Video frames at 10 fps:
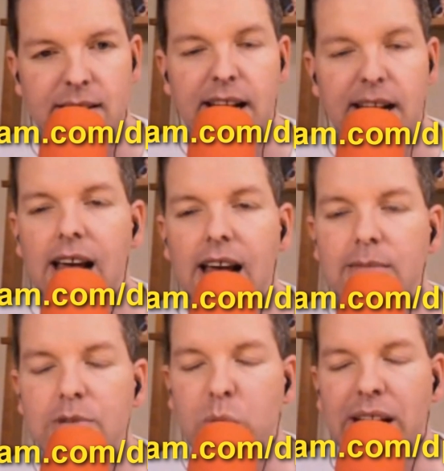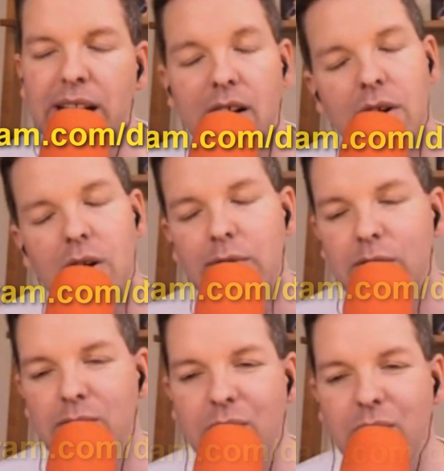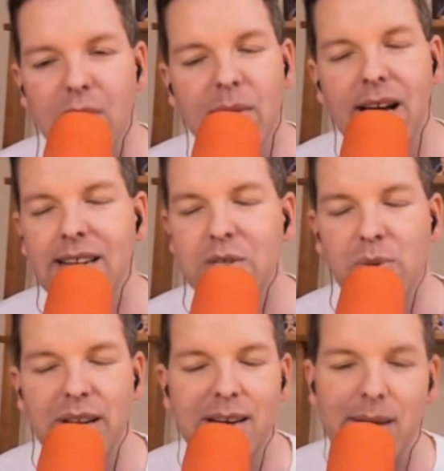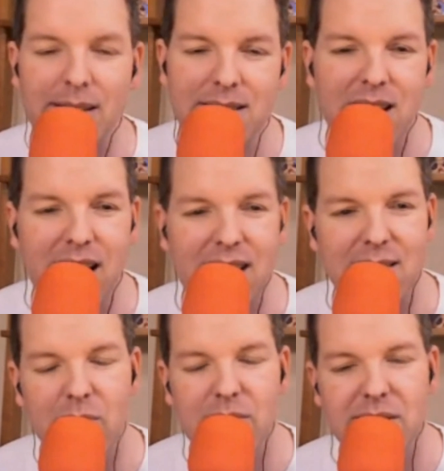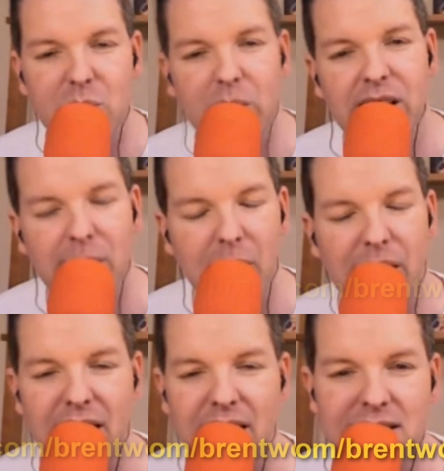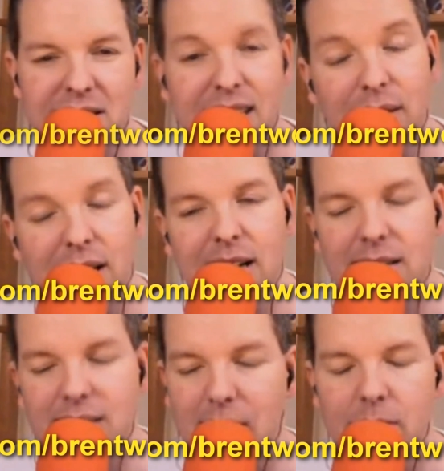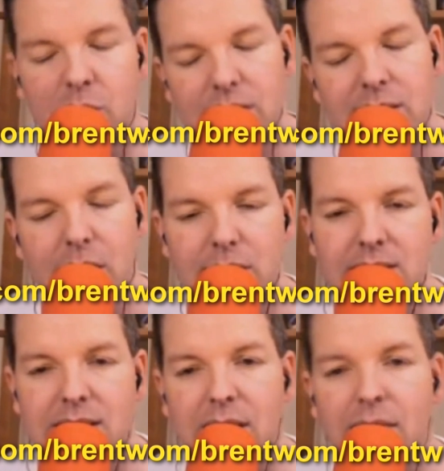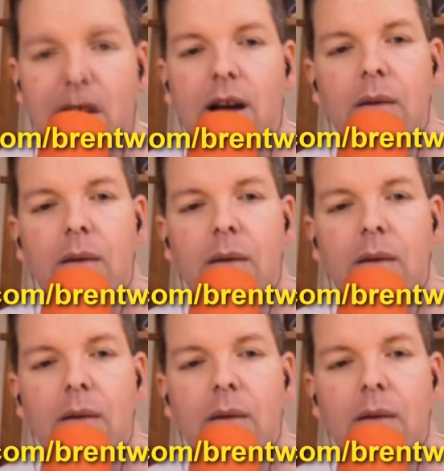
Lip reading: And I am tweeting, although if you follow me, I ain't tweeting about slots. I'm mostly tweeting about reality TV because I'm doing some other stuff.